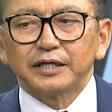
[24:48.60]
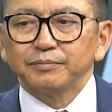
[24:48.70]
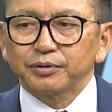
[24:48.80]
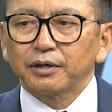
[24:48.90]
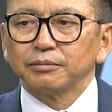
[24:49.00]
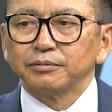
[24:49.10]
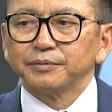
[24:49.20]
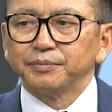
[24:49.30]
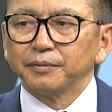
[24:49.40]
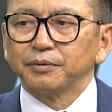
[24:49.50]
probably
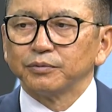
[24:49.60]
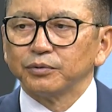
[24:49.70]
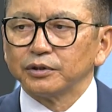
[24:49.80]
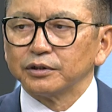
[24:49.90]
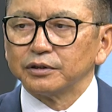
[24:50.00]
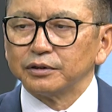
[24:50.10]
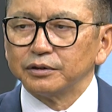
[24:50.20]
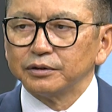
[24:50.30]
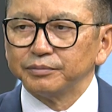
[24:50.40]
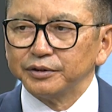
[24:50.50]
people will
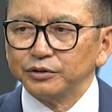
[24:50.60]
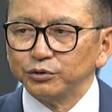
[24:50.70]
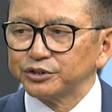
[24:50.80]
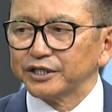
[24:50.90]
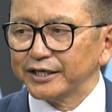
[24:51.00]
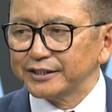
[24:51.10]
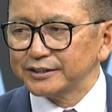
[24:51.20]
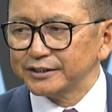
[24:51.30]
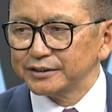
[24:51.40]
be using it.